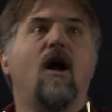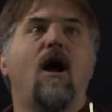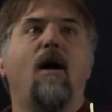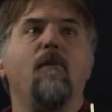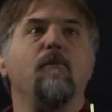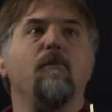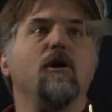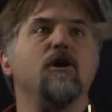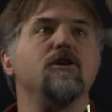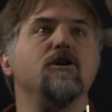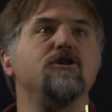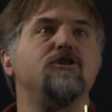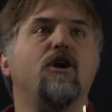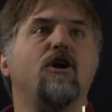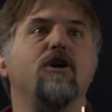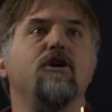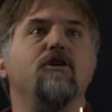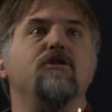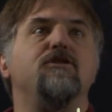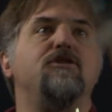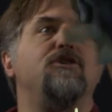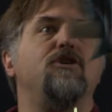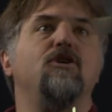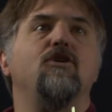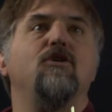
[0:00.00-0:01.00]
I'm going to show
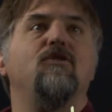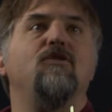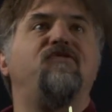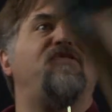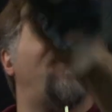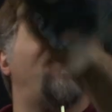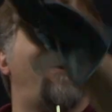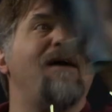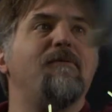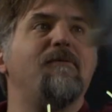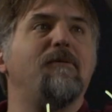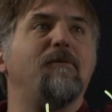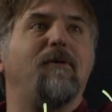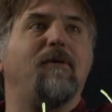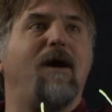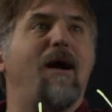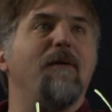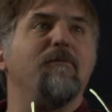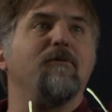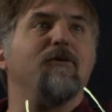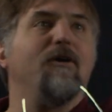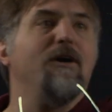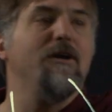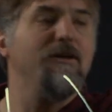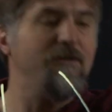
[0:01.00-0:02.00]
you two fiber
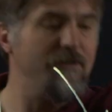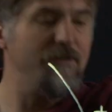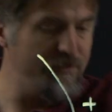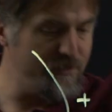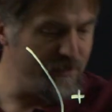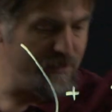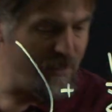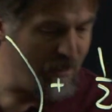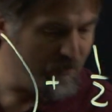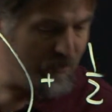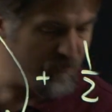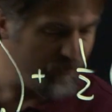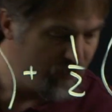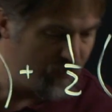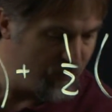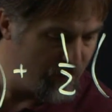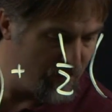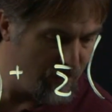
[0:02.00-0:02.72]
populations now.